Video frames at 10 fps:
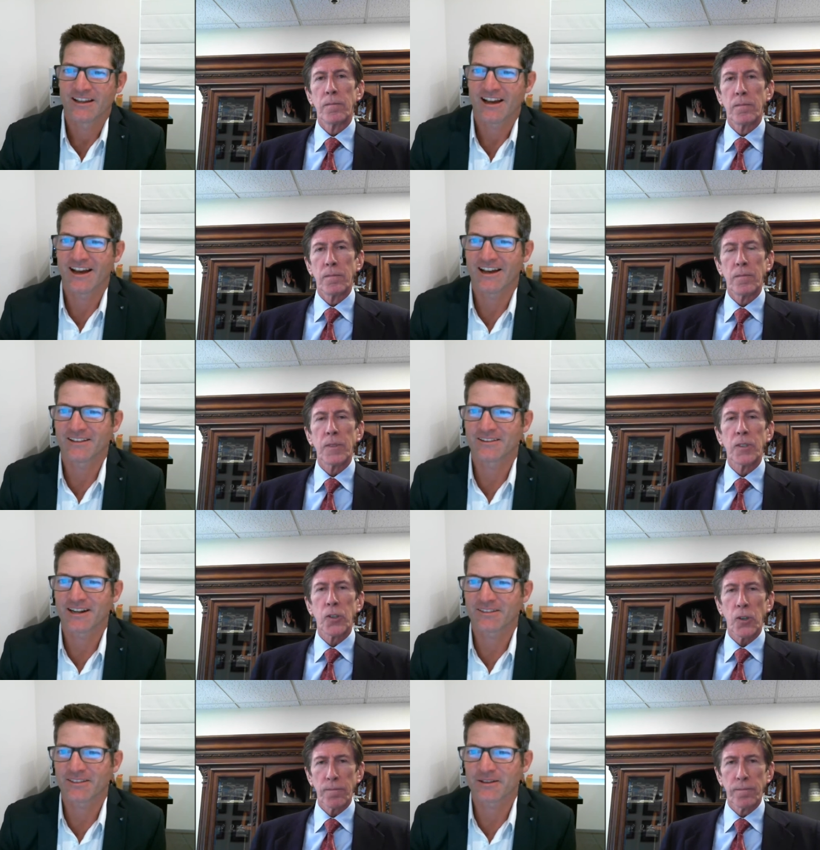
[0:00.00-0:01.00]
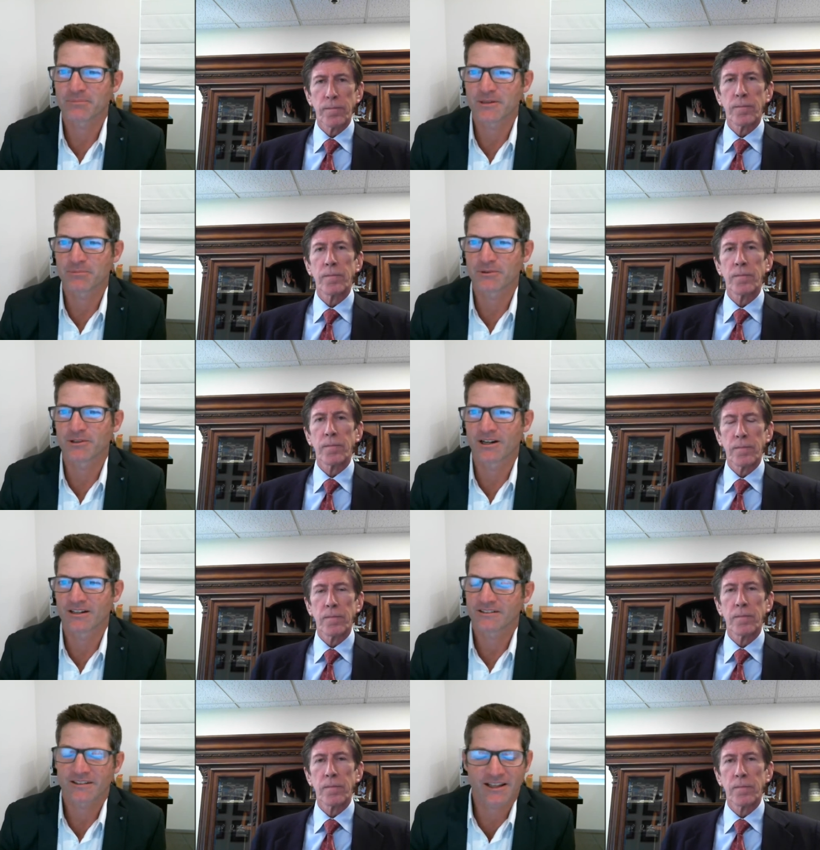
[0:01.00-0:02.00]
Speaker 1: uh, that I think people are
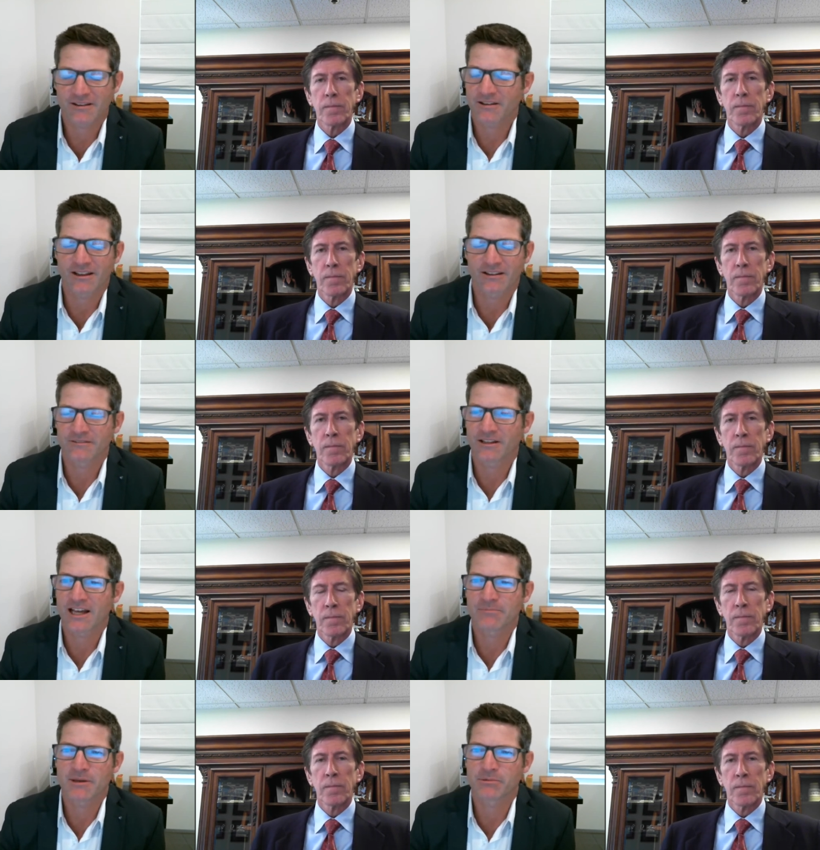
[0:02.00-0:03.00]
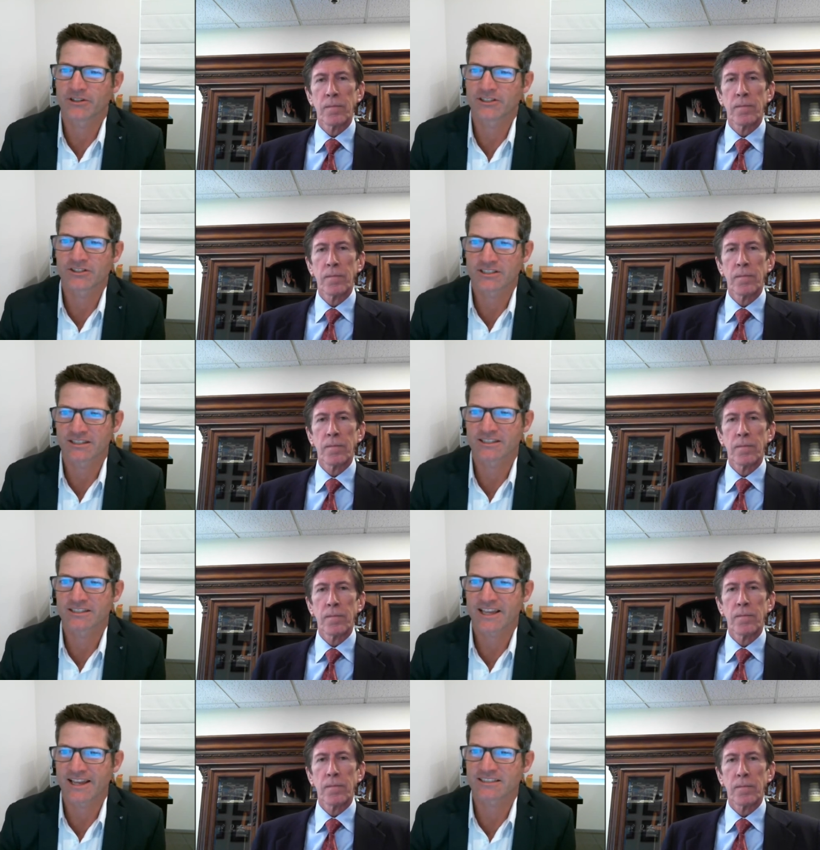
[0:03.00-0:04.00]
a lot of people are interested in this
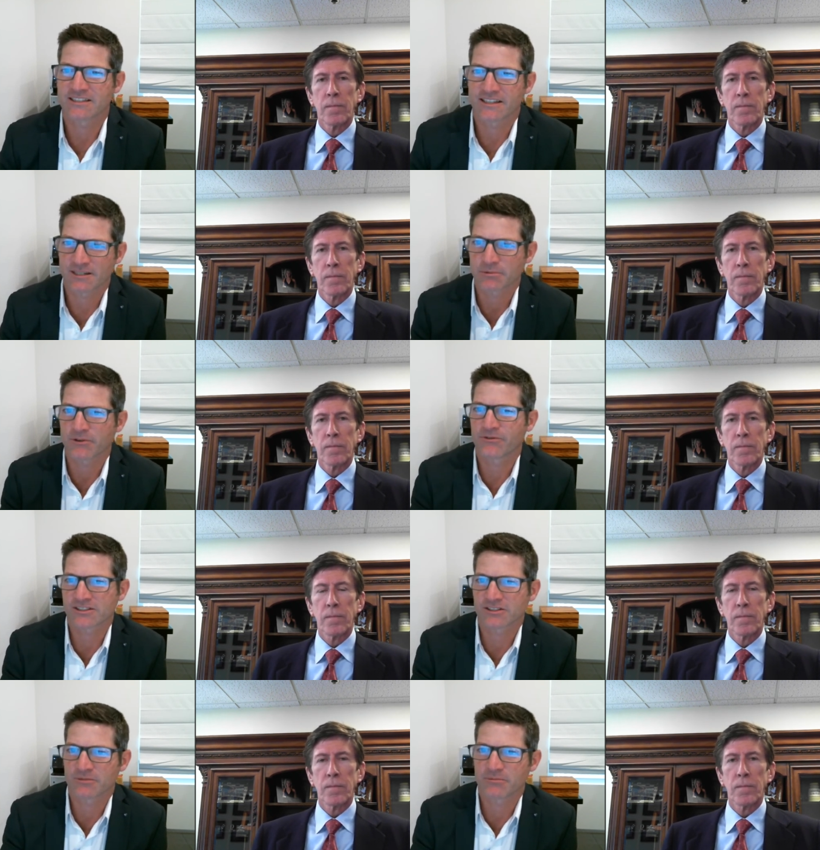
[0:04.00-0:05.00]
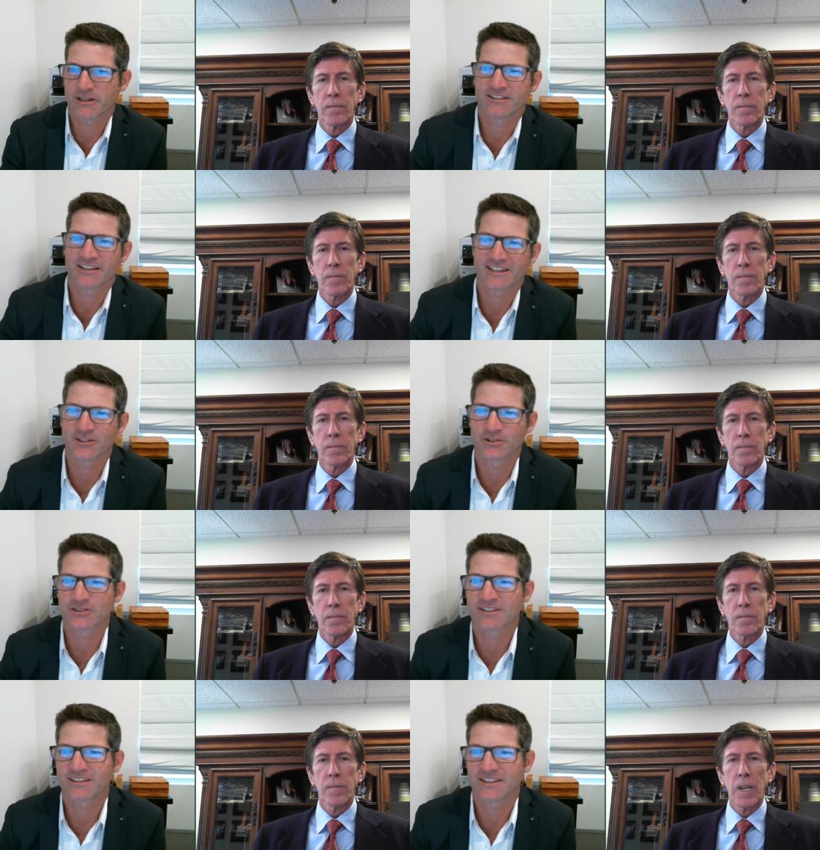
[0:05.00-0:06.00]
case and to get a professional opinion like
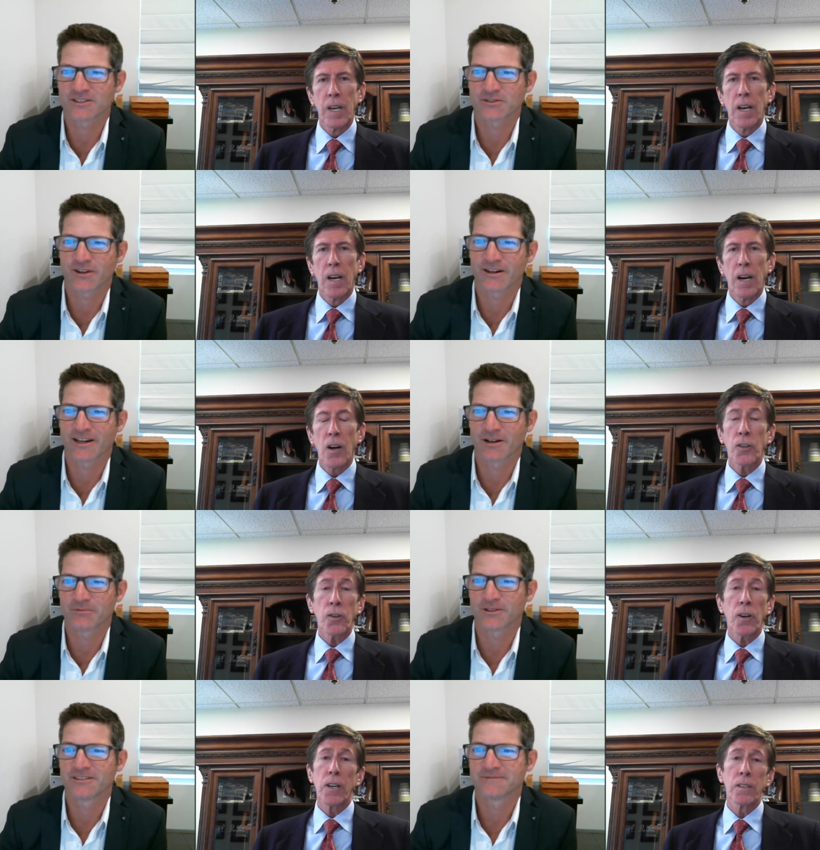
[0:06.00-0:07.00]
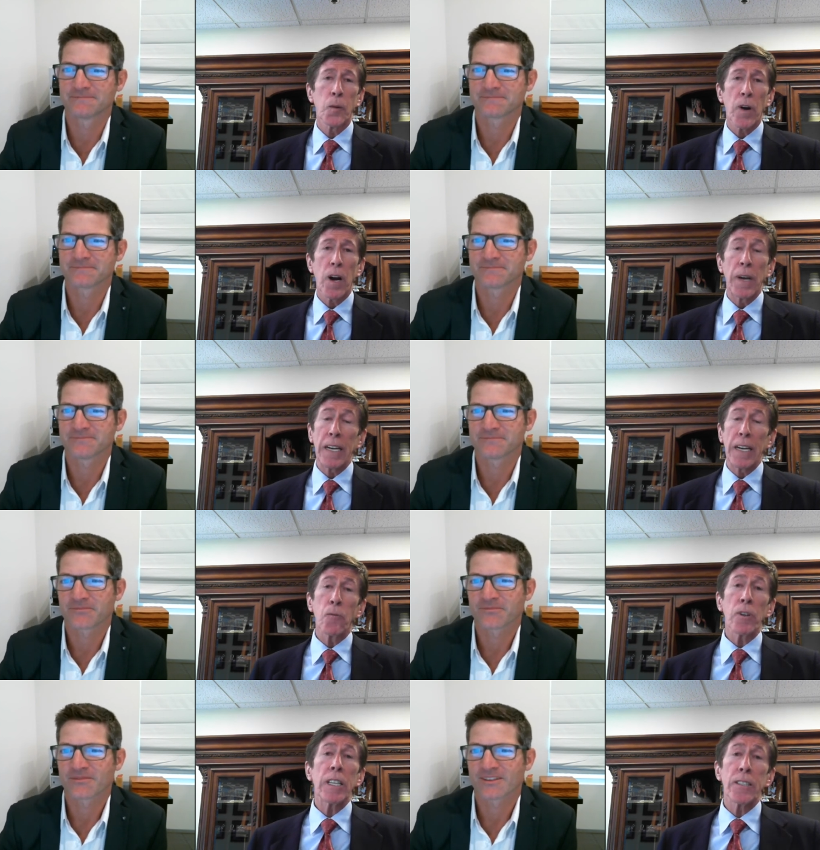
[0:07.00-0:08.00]
yours, I think
Speaker 2: is very. Oh, helpful. sure. No, no problem. And I
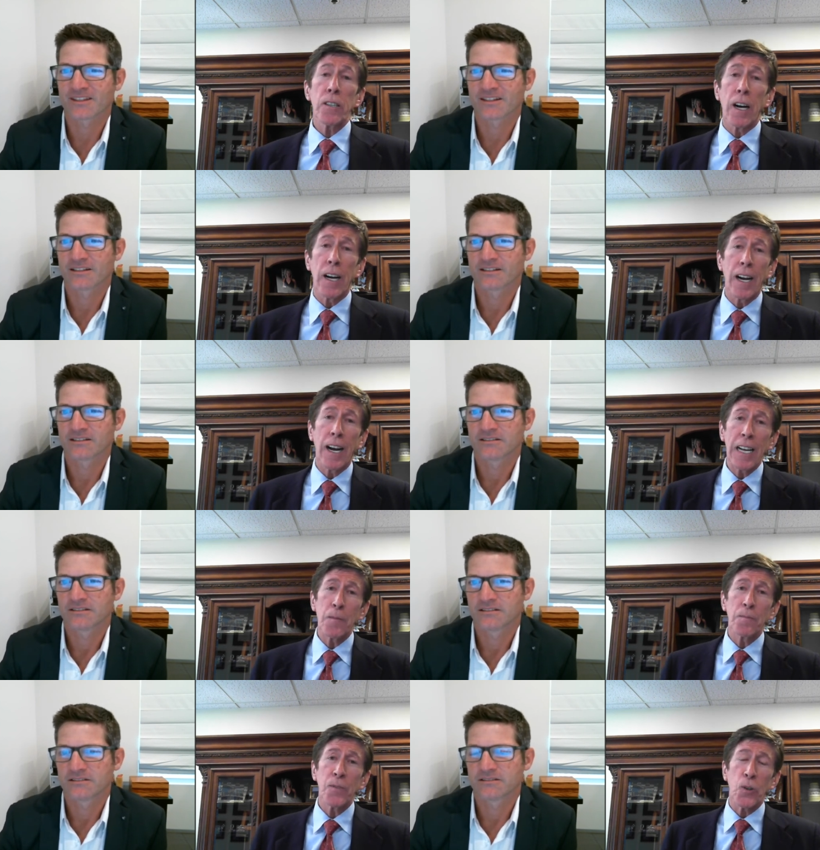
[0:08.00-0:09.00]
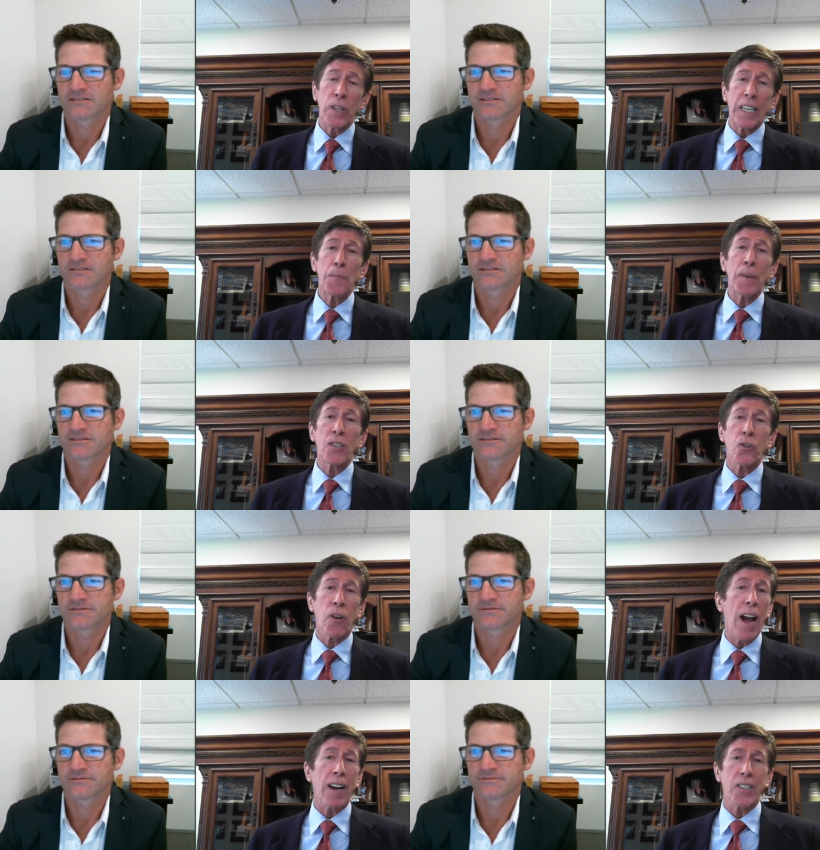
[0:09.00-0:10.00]
really do. I, I am sort of keeping
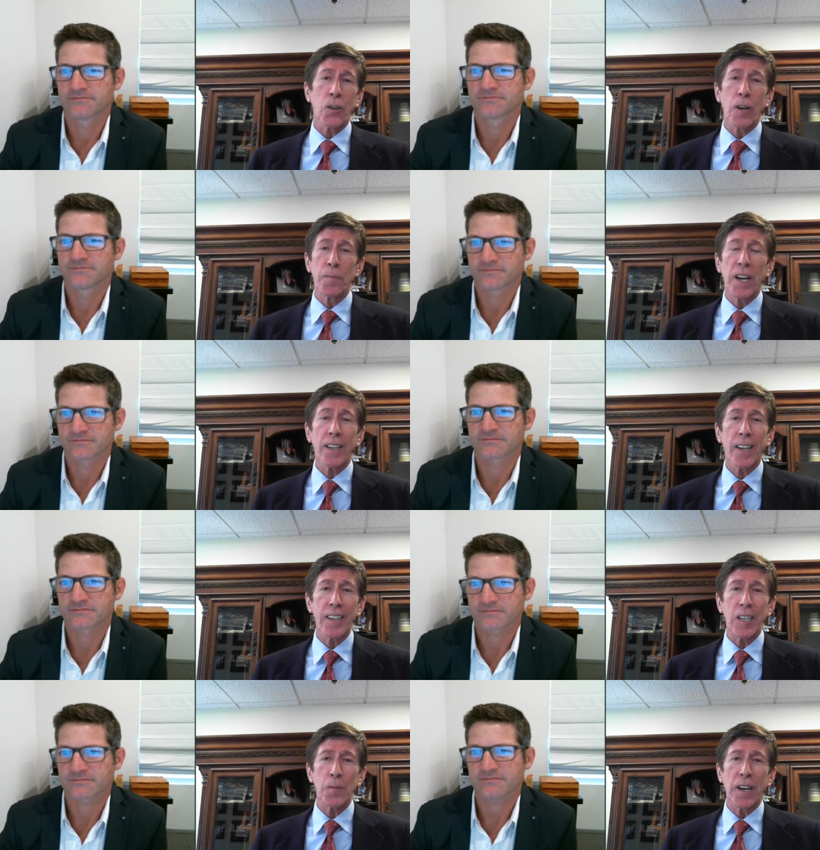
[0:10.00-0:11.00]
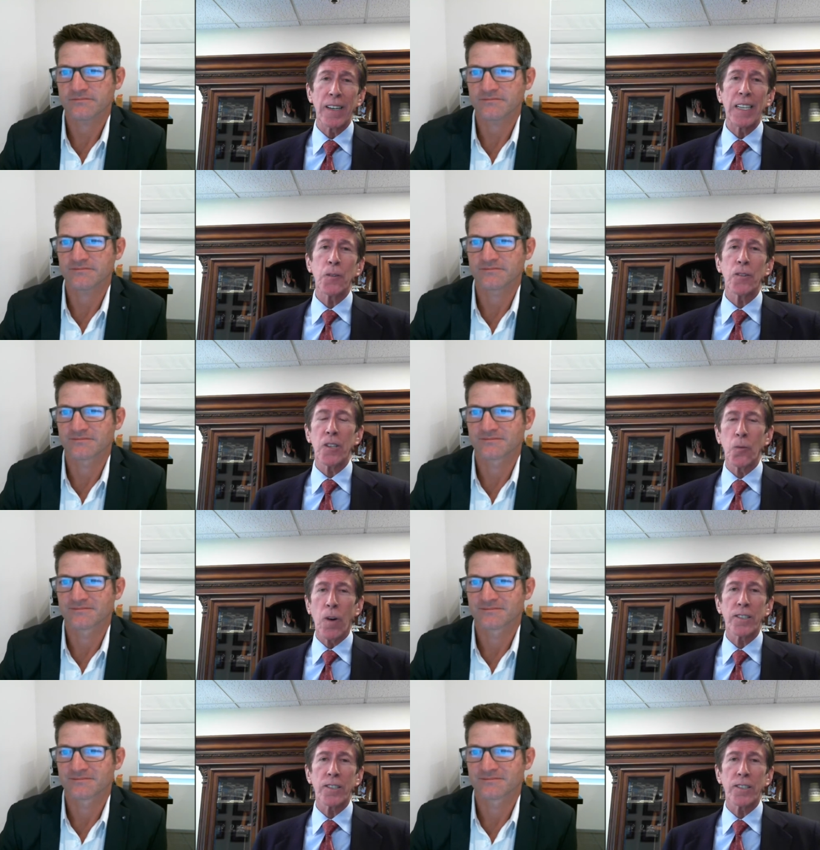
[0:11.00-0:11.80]
track. So I'm not kidding about anyone who wants to